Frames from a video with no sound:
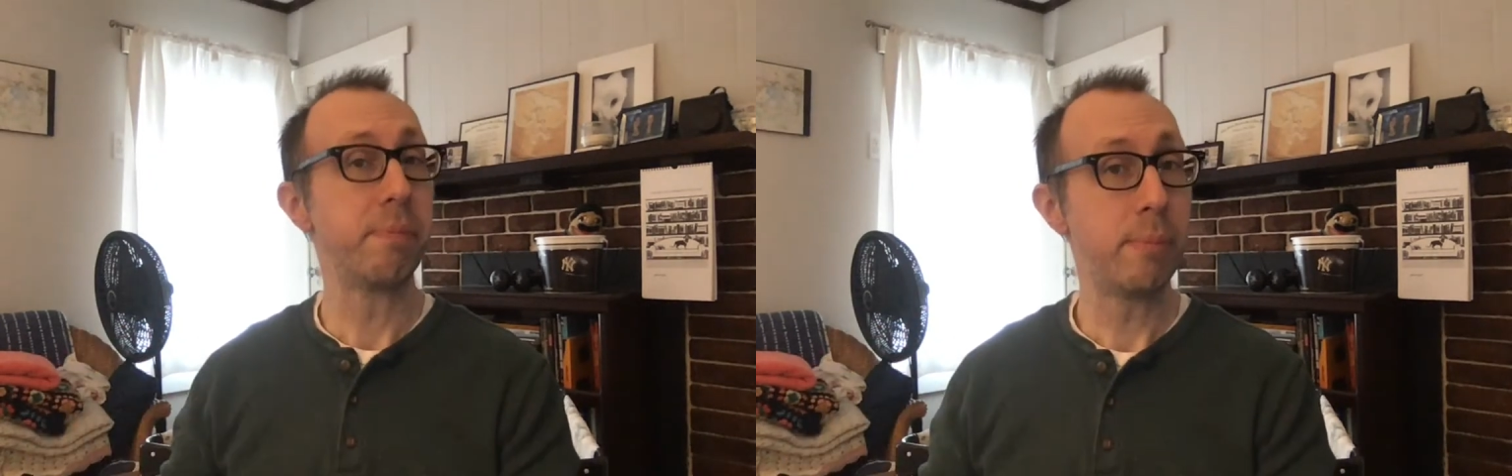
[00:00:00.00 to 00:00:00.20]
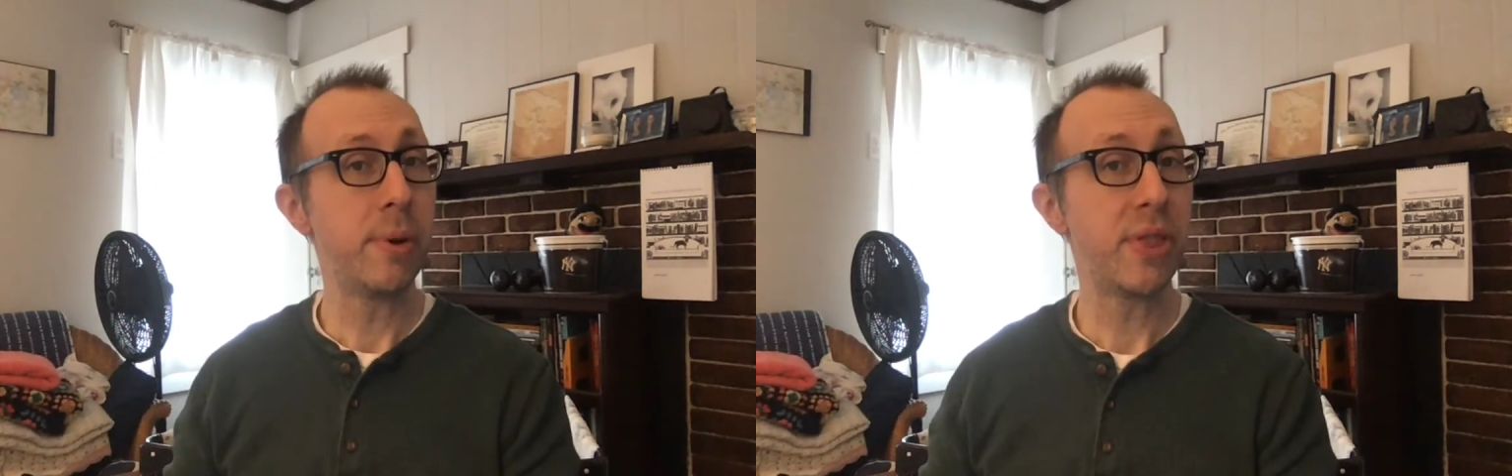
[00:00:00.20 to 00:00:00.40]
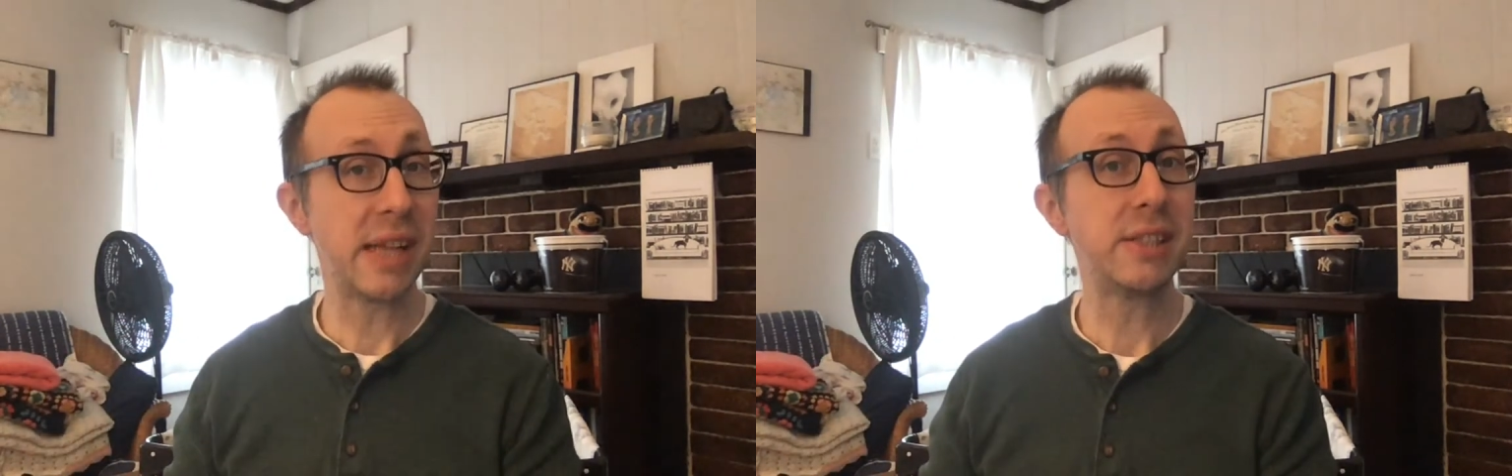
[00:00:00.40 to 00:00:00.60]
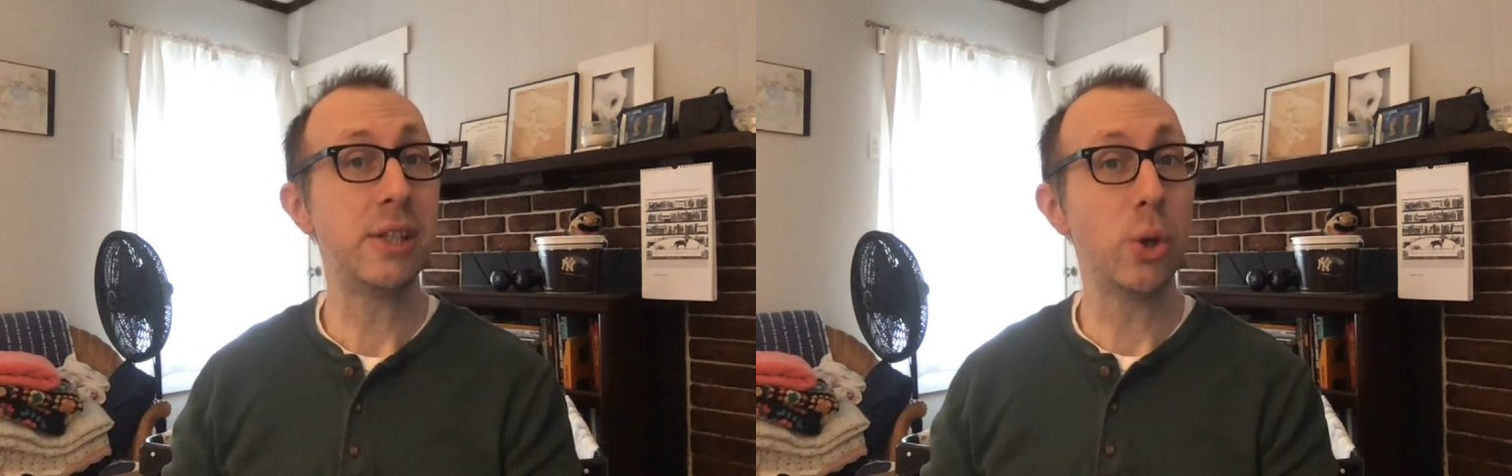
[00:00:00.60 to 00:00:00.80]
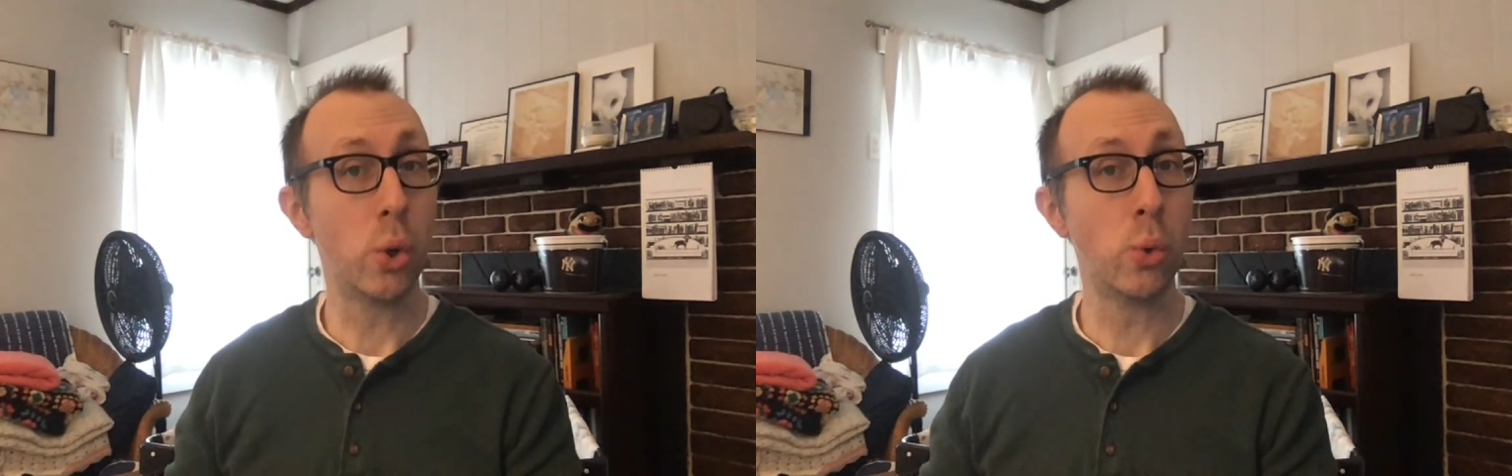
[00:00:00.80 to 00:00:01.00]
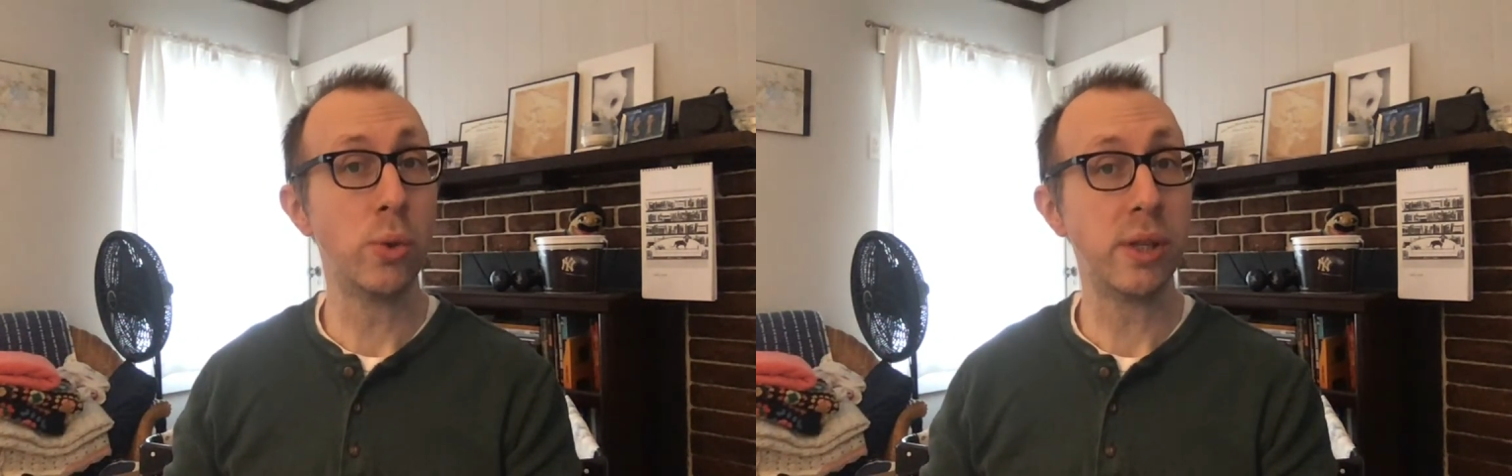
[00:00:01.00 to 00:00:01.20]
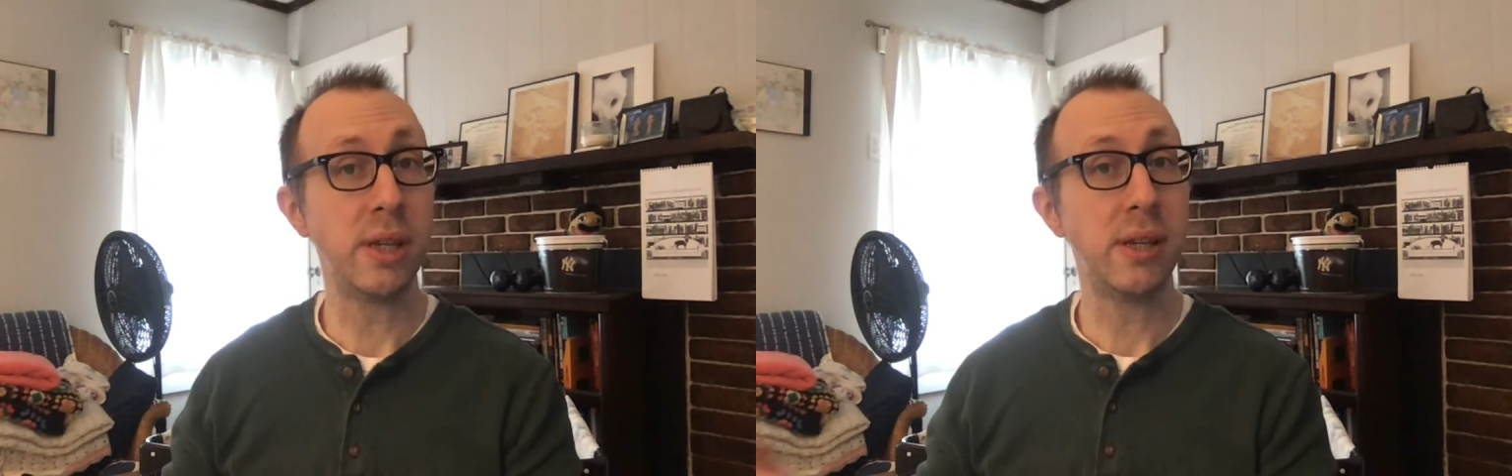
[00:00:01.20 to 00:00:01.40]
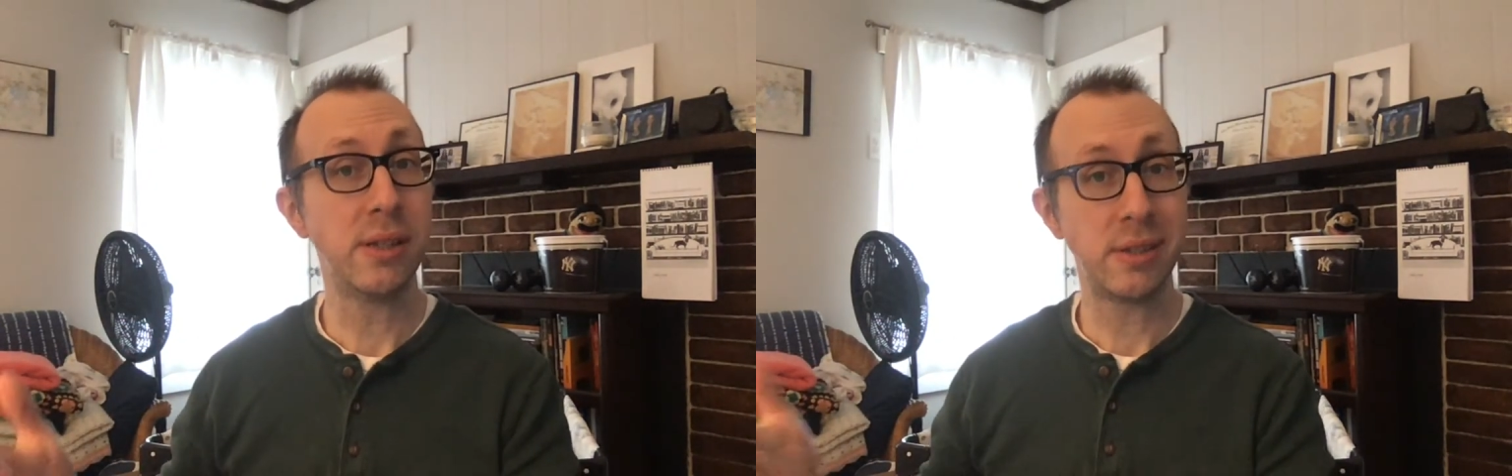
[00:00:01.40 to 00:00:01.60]
but that's the
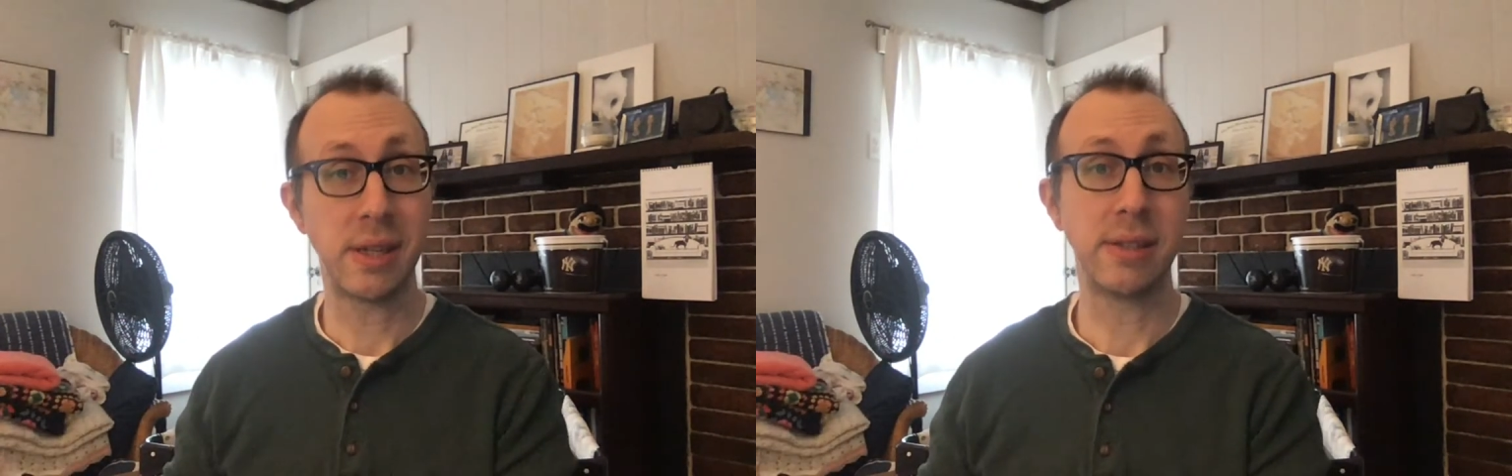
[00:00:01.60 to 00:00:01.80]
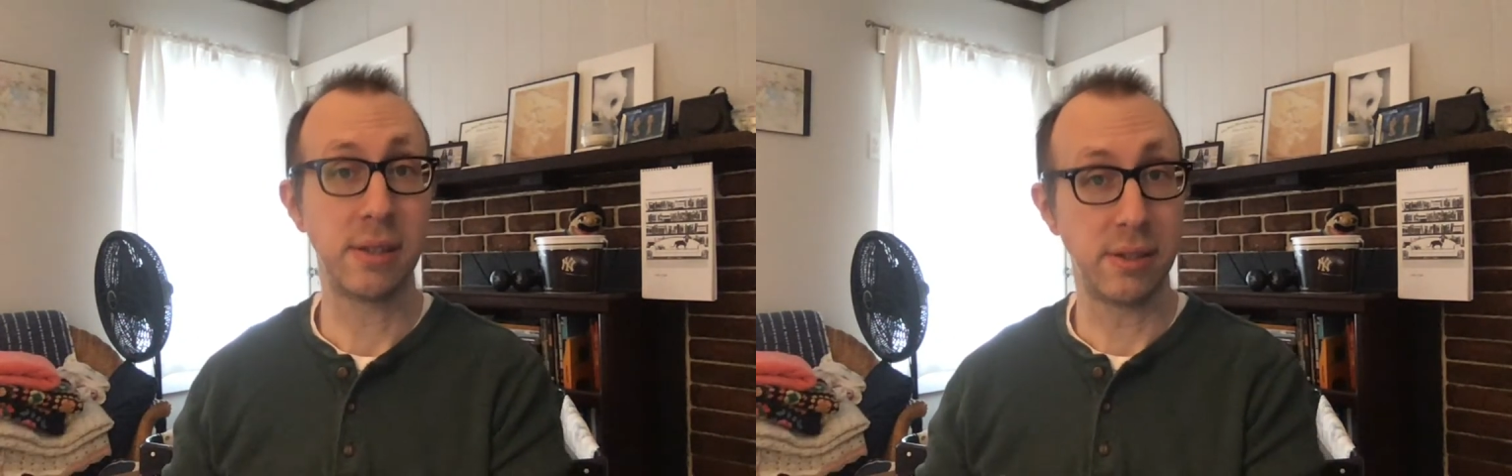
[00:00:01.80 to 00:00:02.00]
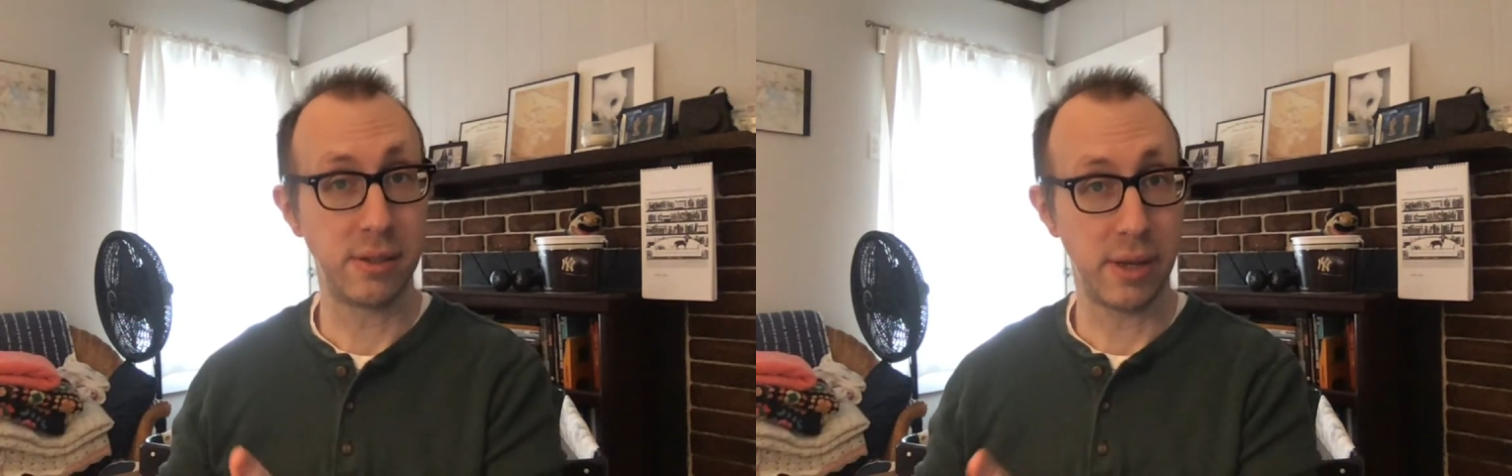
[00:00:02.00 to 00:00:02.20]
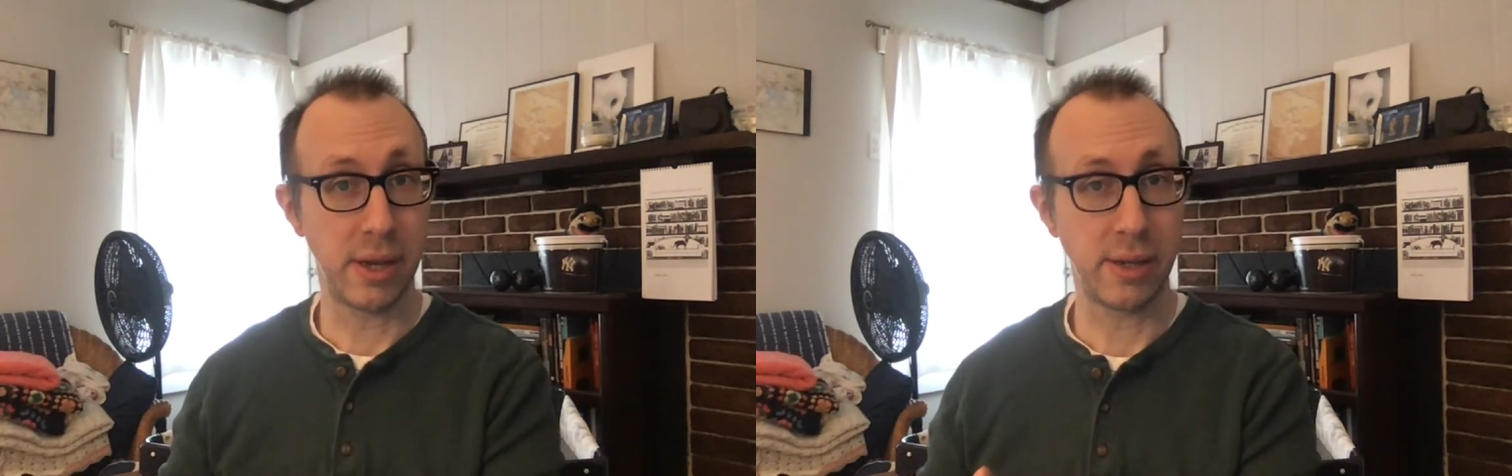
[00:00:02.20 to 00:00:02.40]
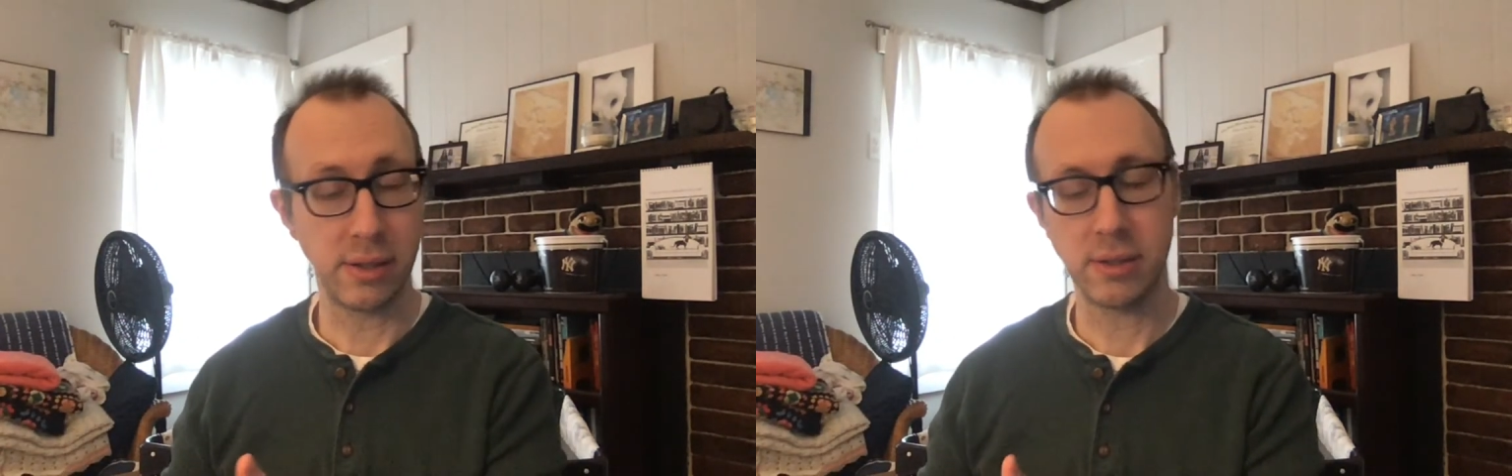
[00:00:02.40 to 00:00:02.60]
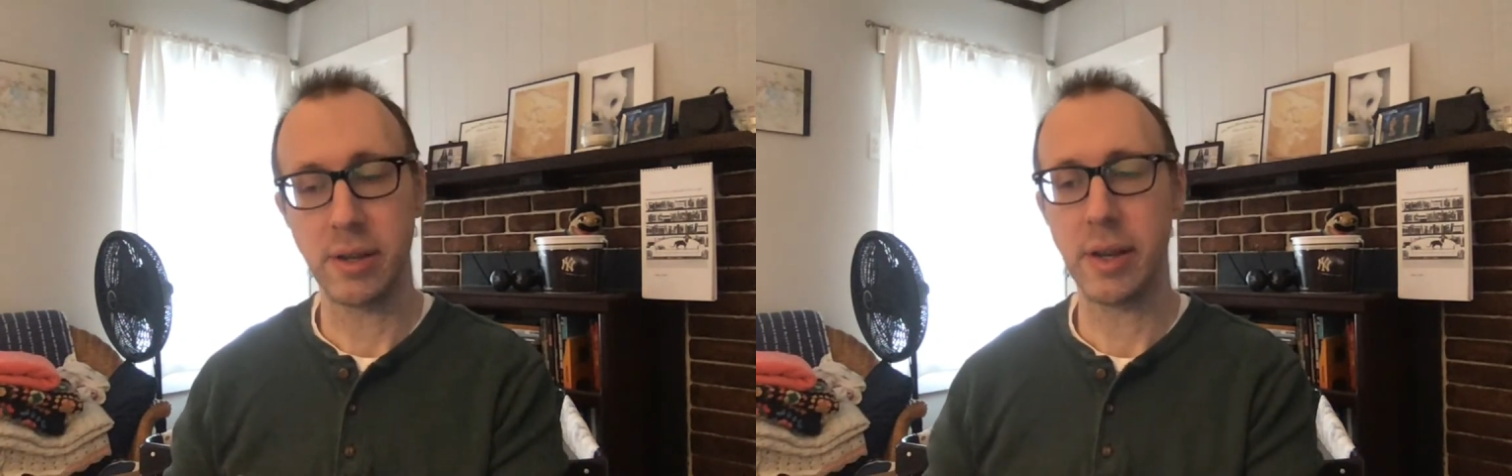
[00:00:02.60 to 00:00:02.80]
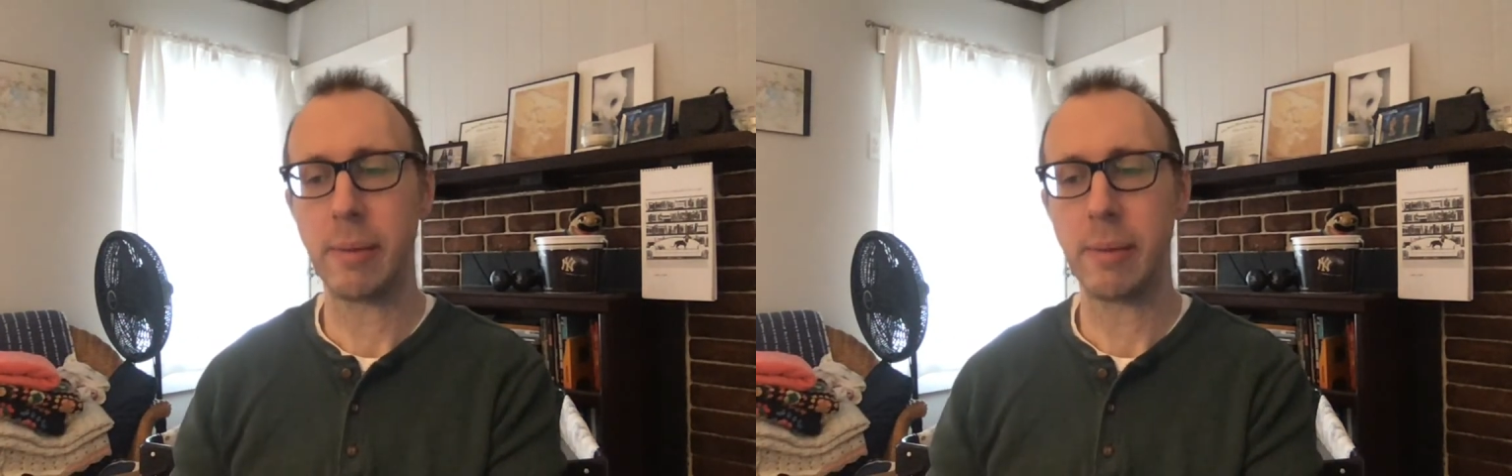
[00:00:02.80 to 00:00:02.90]
only sentence I can say.